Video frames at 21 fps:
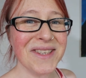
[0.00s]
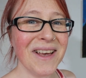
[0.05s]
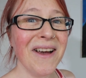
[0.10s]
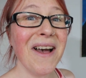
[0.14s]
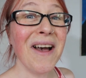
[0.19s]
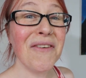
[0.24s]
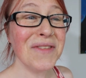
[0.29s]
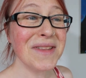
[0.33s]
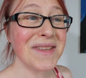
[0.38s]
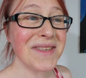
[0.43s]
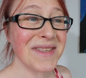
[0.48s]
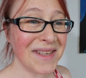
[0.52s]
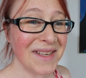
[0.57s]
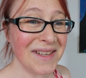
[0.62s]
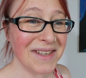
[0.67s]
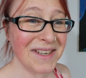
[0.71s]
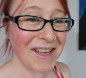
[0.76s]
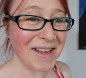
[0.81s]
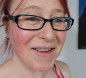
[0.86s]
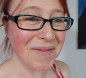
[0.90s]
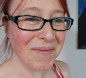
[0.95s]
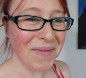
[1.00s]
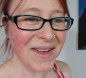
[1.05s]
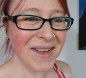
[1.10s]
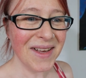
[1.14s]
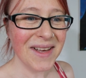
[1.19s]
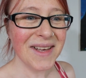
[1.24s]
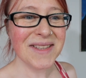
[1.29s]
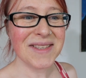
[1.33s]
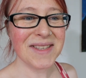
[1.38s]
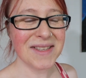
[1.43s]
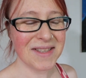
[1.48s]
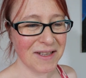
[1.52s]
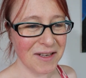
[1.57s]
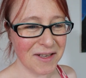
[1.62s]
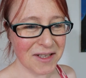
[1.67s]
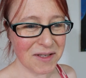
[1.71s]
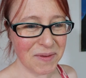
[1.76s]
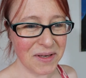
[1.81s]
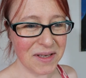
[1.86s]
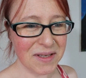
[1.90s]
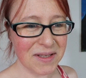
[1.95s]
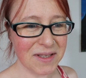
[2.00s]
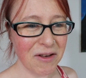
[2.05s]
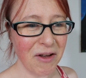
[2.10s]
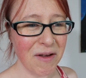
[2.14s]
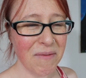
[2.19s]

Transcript: So I haven't seen him since last week. So